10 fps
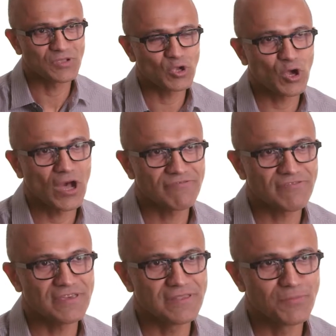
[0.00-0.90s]

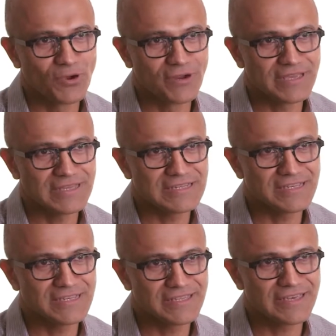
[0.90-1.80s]
Coffee in the morning,
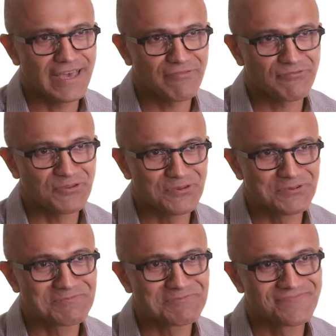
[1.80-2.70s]
tea in the afternoon.